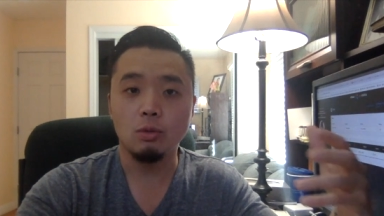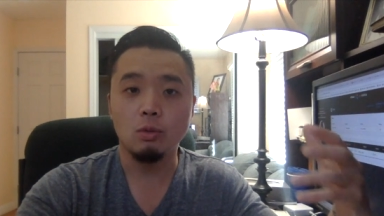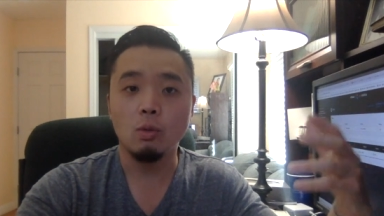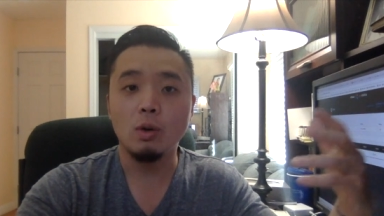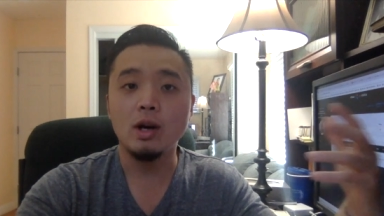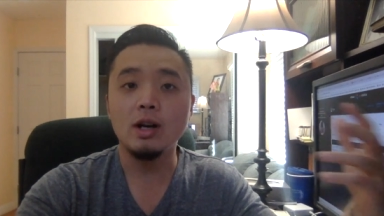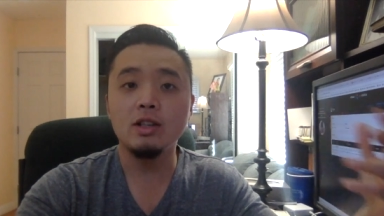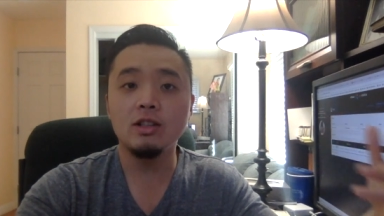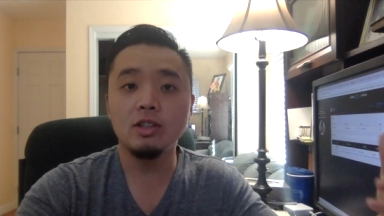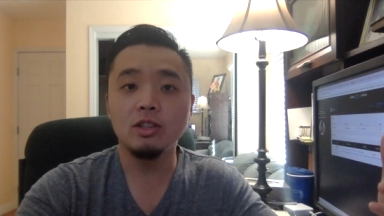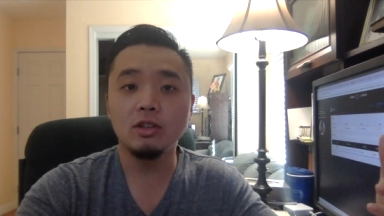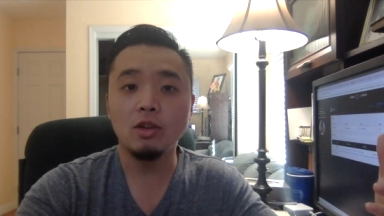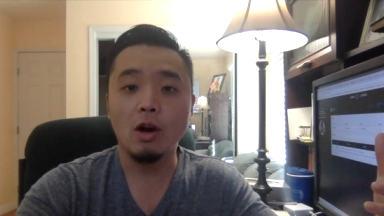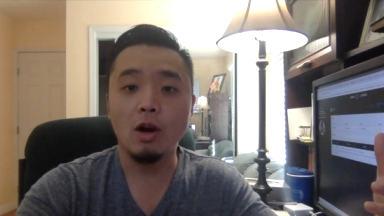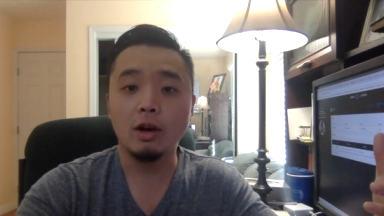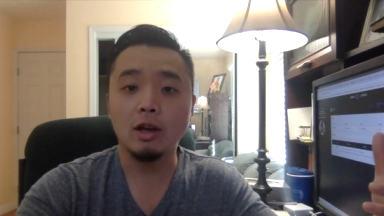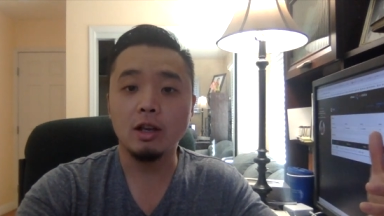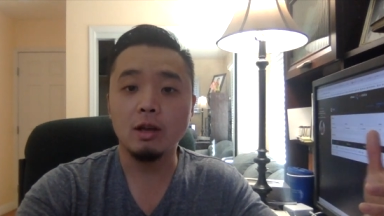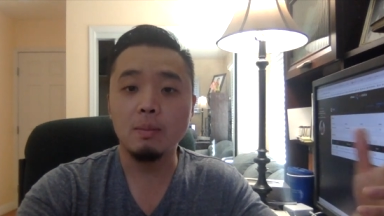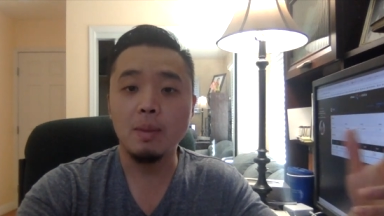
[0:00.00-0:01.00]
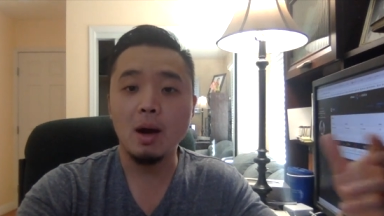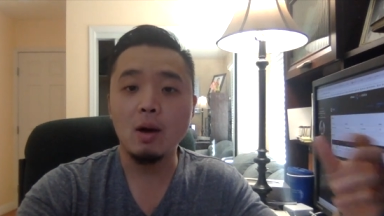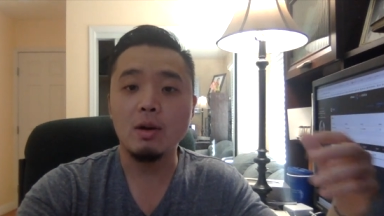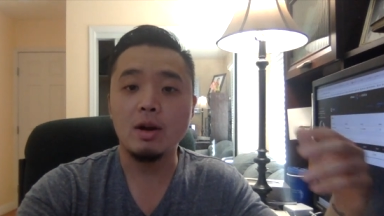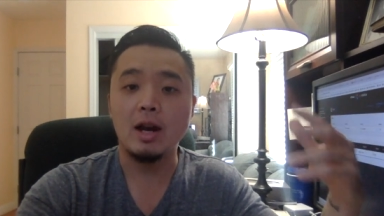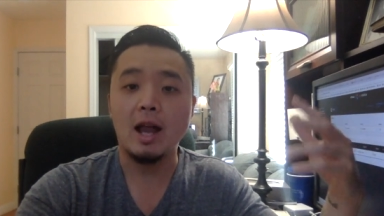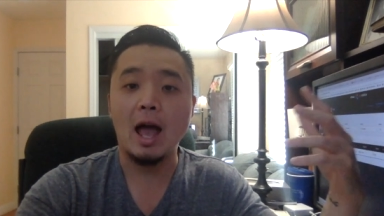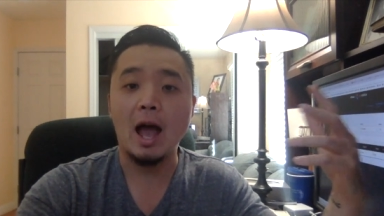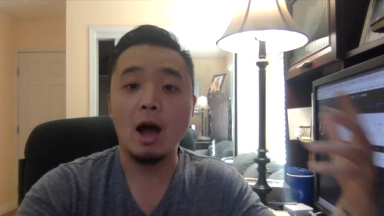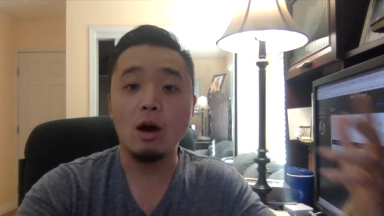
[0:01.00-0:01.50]
What is he talking about
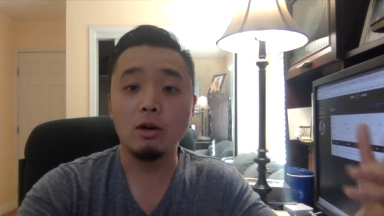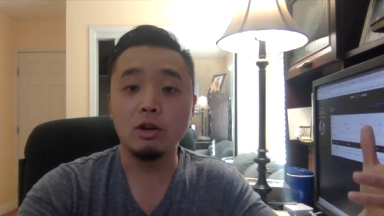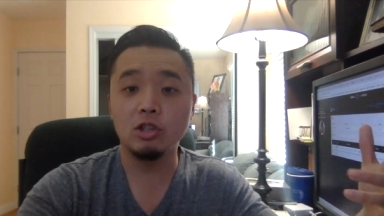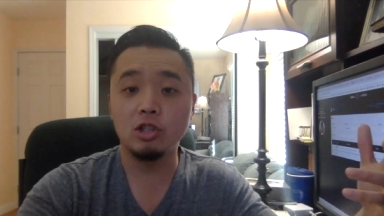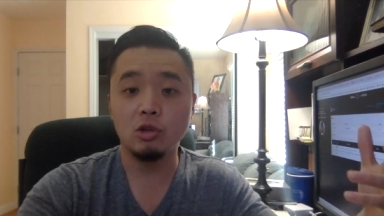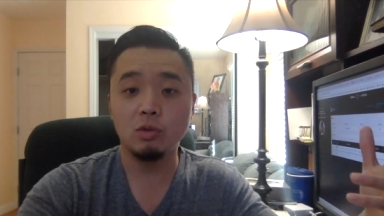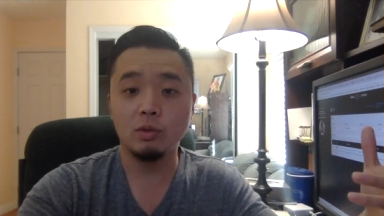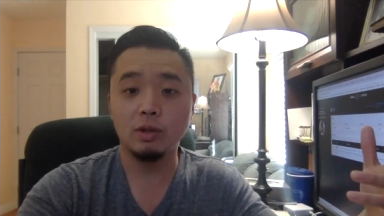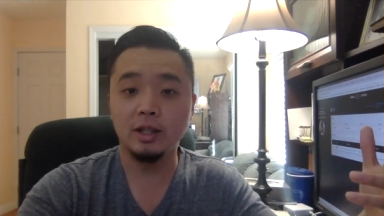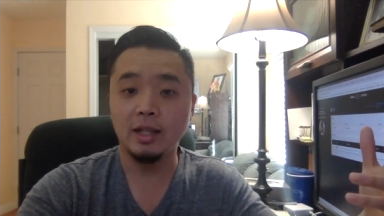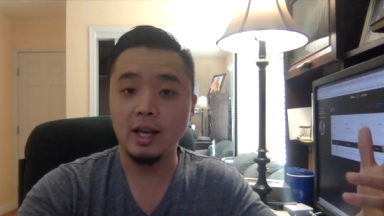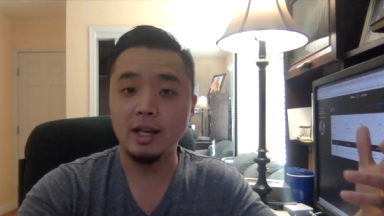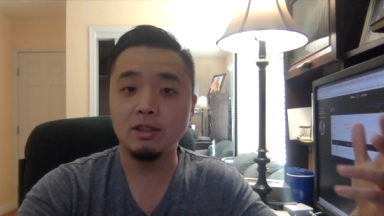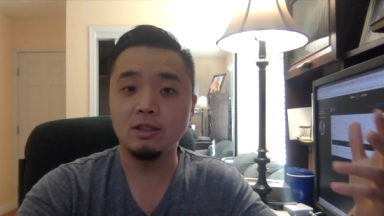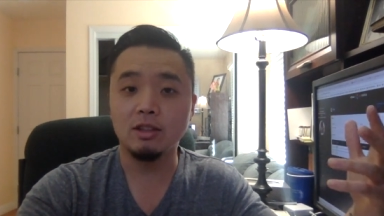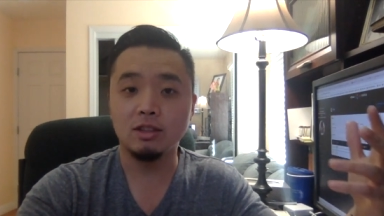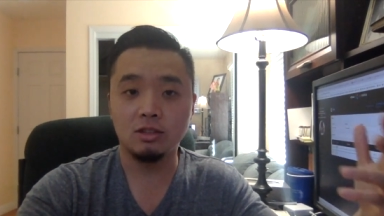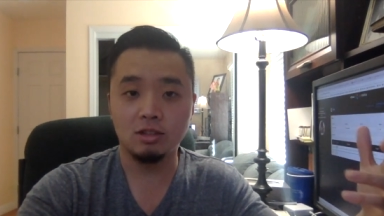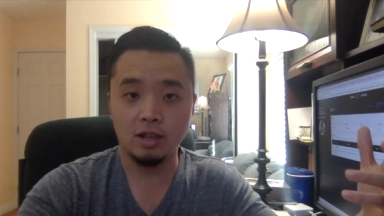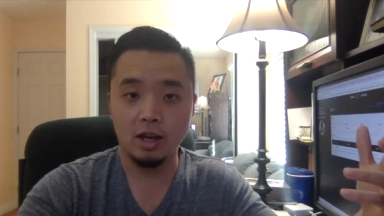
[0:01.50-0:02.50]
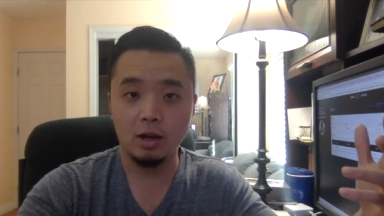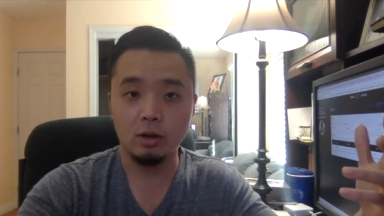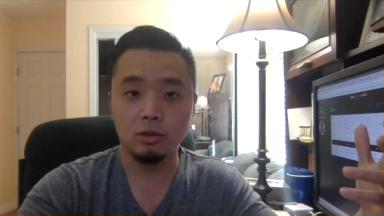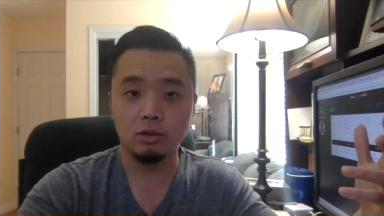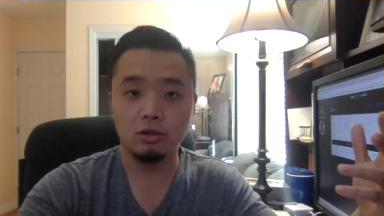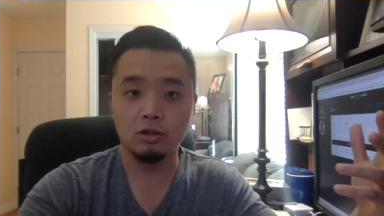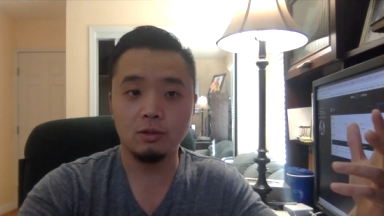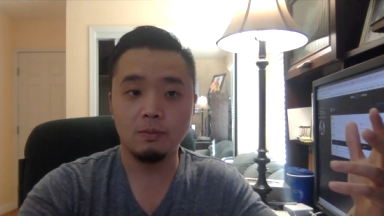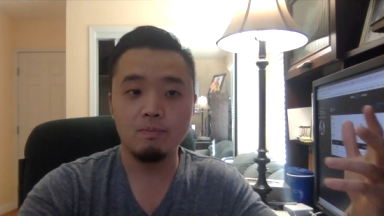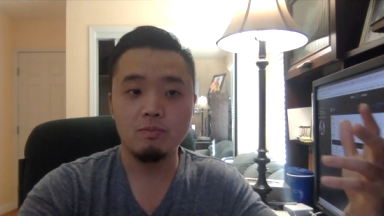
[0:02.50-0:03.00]
and how does it relate to
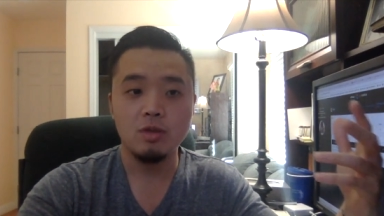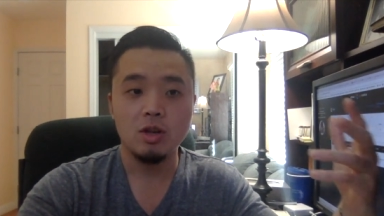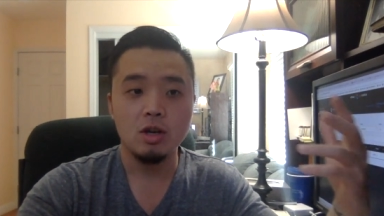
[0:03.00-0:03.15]
sales?